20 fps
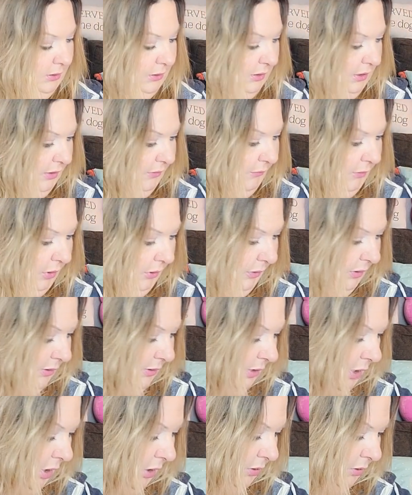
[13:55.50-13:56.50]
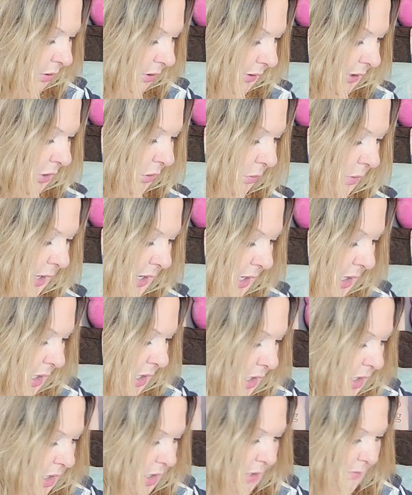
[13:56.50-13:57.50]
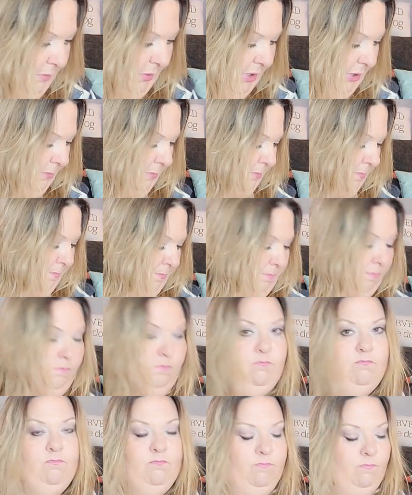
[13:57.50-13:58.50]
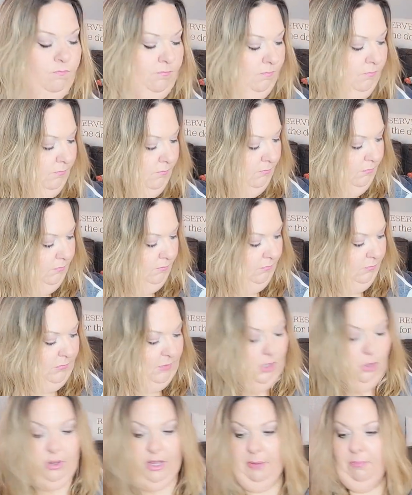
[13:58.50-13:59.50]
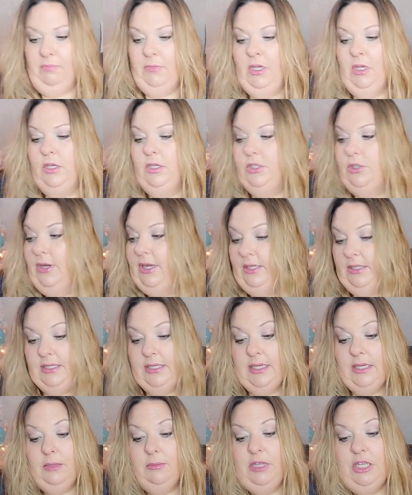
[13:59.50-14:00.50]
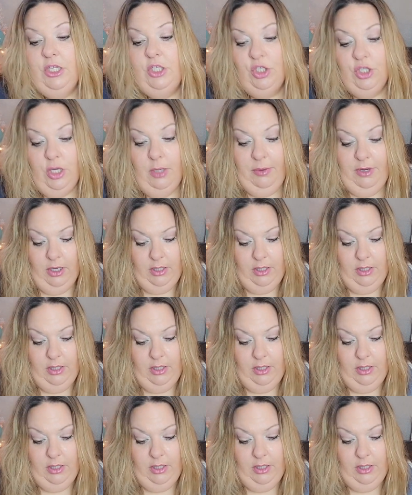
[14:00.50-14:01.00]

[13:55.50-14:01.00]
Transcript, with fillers: See if all the socks are like right here, but okay. So I did get them each